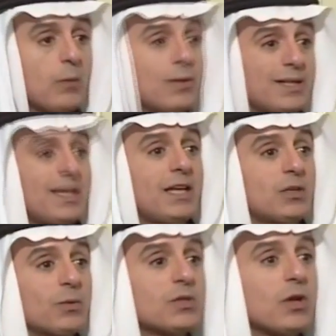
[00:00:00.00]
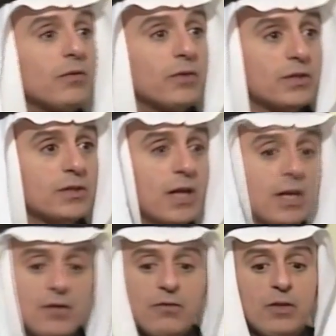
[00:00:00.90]
What would it take to resolve this?
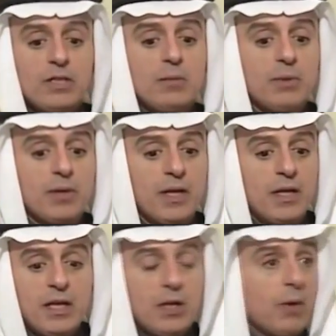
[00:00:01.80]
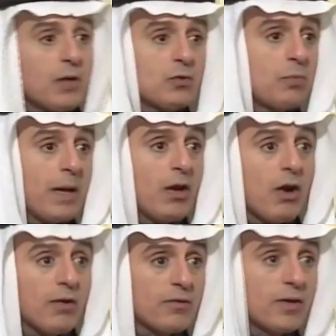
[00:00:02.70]
Very simple. Iran should back
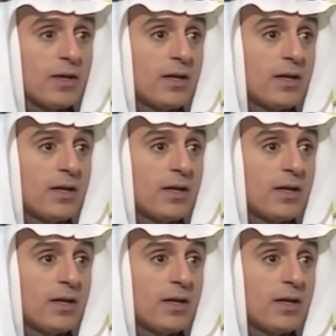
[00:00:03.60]
off.